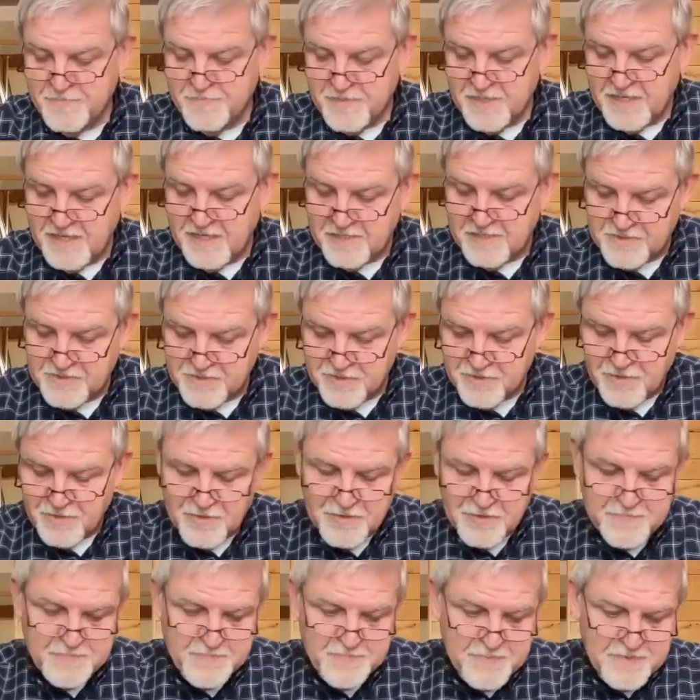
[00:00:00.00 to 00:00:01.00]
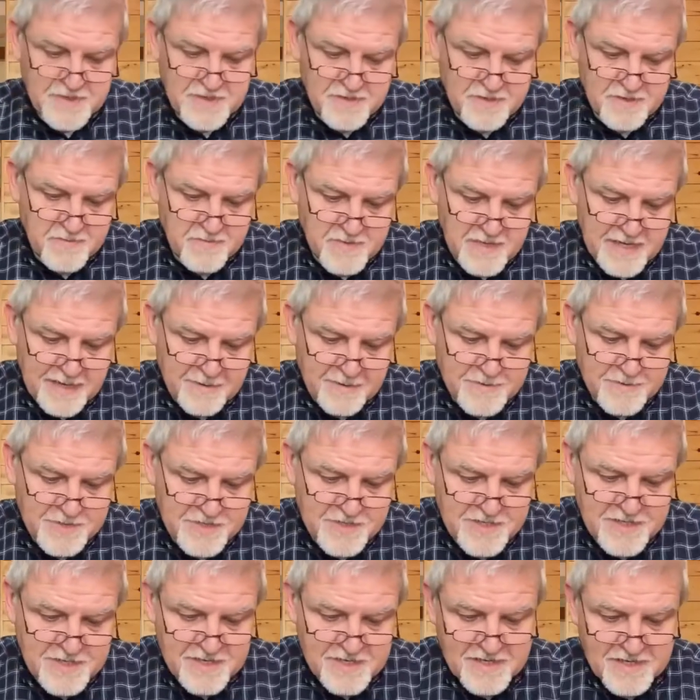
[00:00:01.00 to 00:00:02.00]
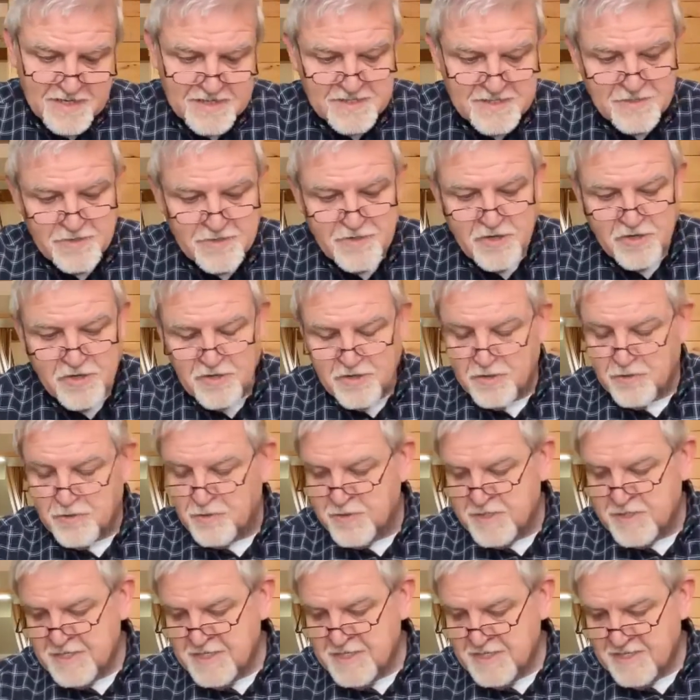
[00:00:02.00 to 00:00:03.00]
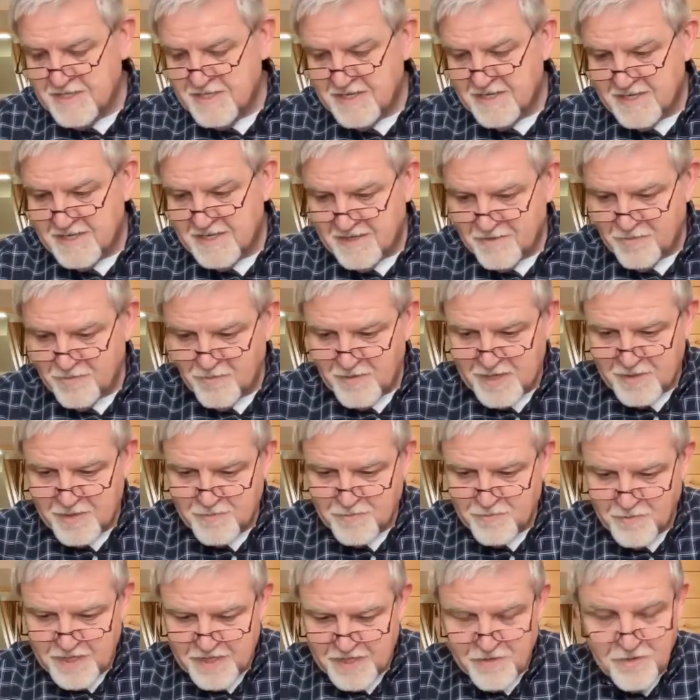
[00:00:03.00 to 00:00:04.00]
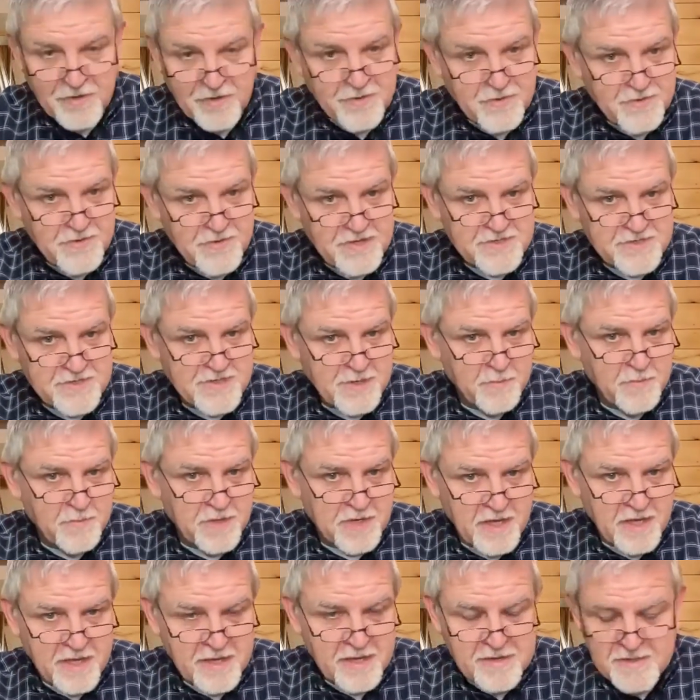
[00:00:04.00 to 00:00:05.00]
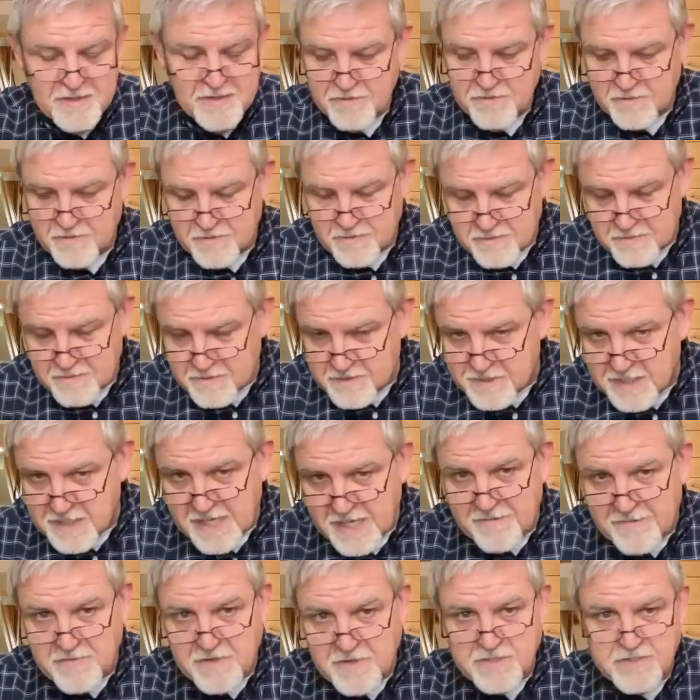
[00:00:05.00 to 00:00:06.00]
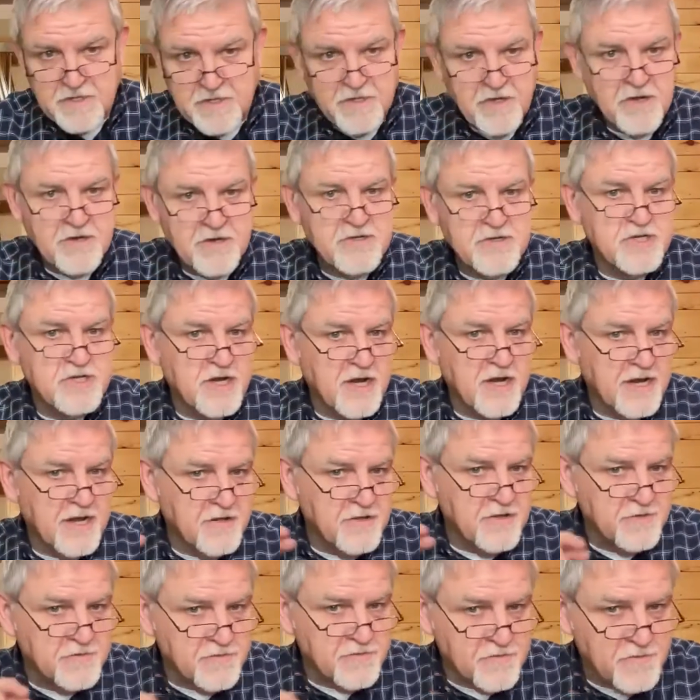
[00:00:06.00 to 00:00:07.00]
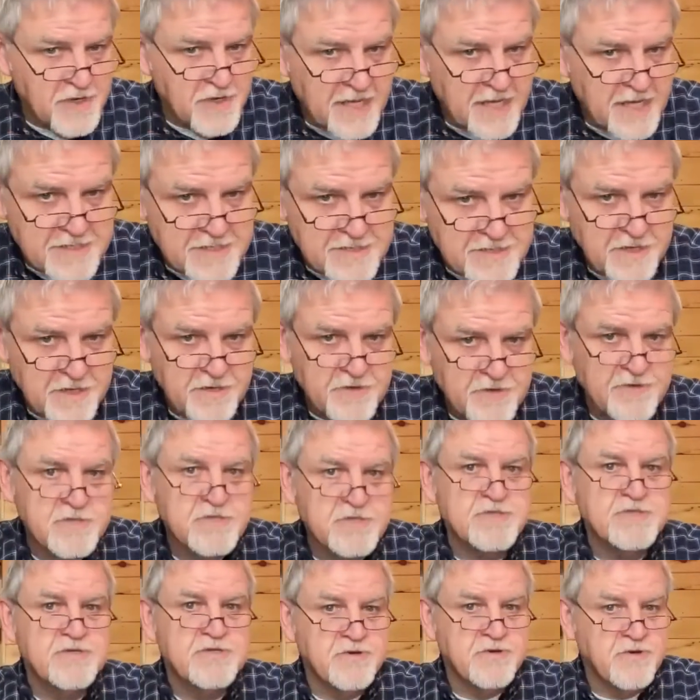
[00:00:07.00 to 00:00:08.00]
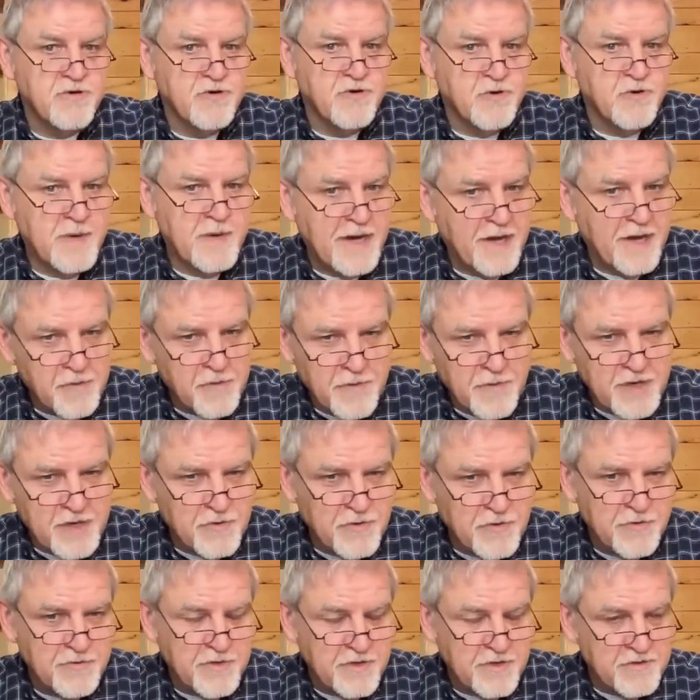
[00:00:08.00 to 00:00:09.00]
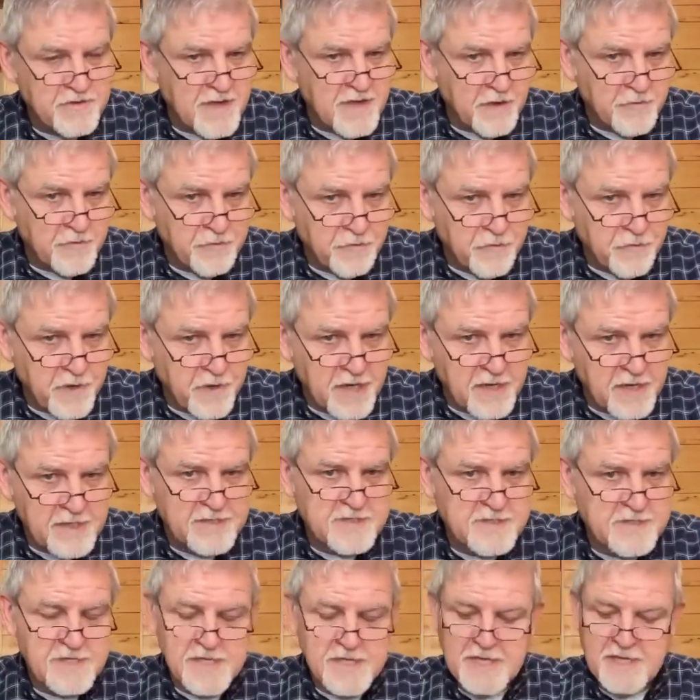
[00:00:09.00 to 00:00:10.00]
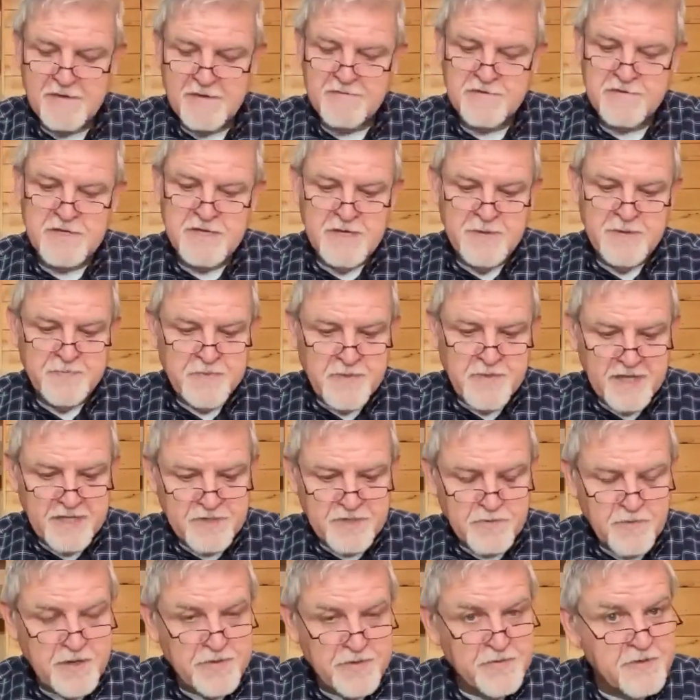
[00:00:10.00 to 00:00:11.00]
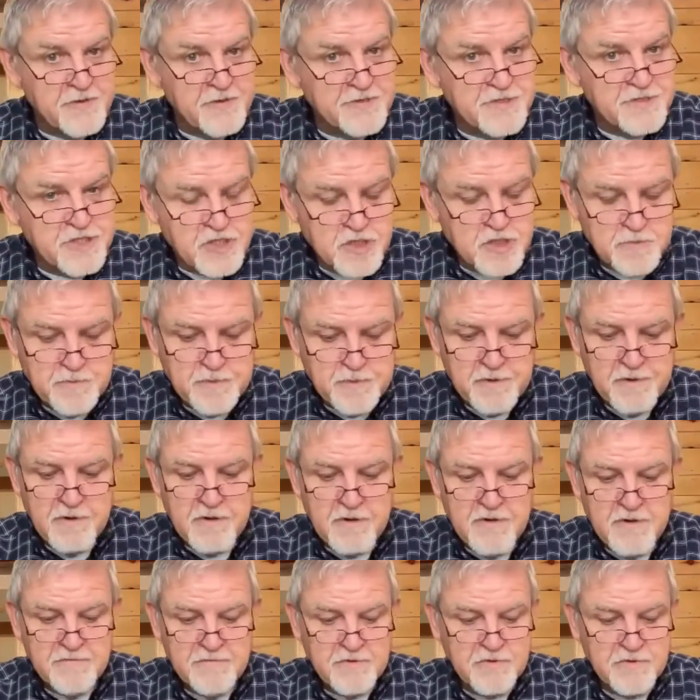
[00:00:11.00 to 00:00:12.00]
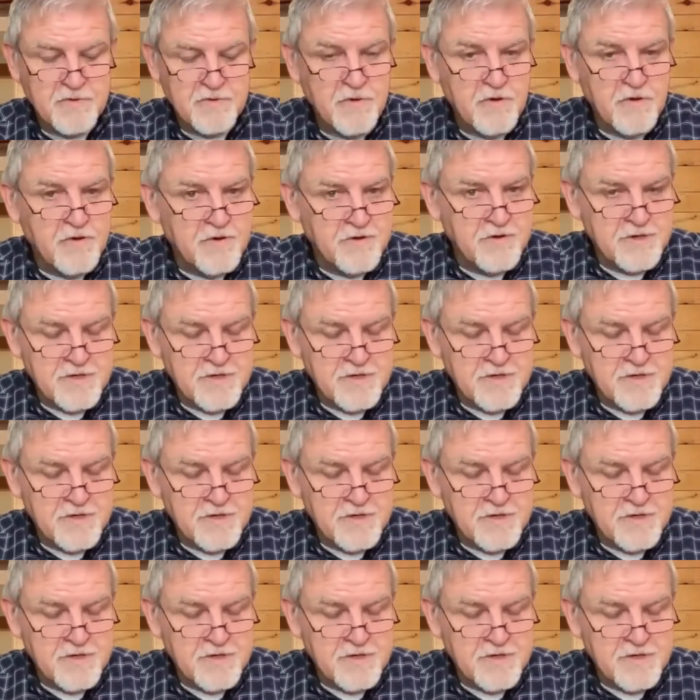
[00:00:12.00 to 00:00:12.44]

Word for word: And so perhaps a little clue uh, when we know that somebody saved as a young child, raised in a Christian home, how do we know that they're really saved? It's when the Spirit of the Lord